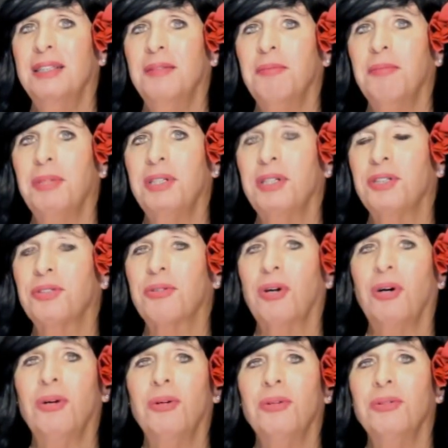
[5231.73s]
But the
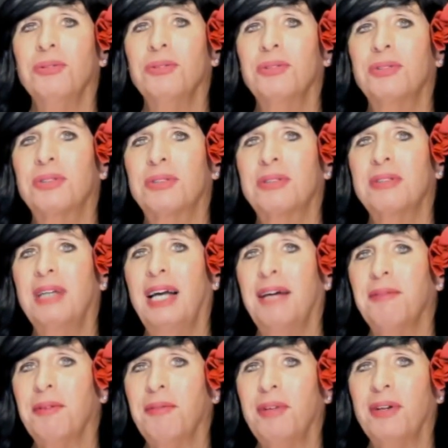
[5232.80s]
trolls
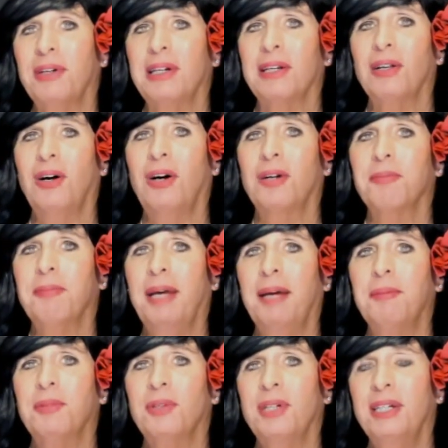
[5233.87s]
have a very long
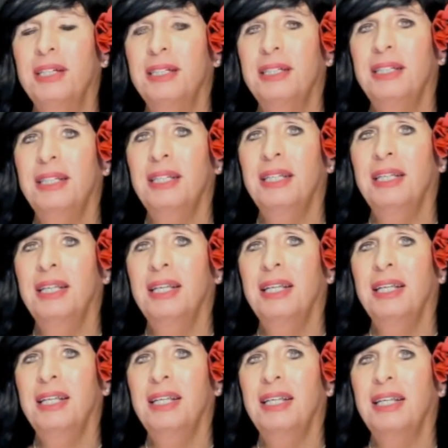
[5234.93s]
memory,
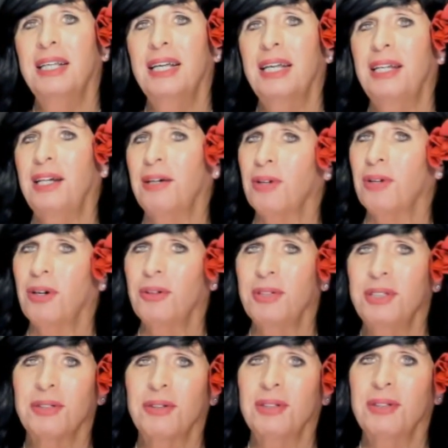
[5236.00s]
and they're
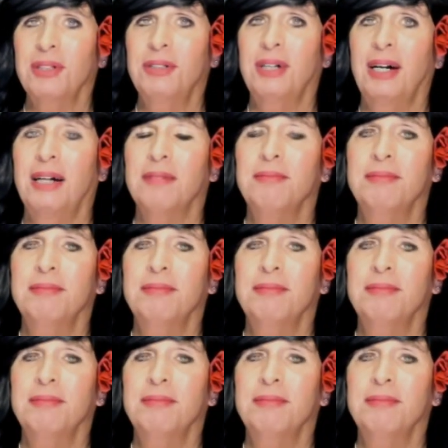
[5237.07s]
always on the job.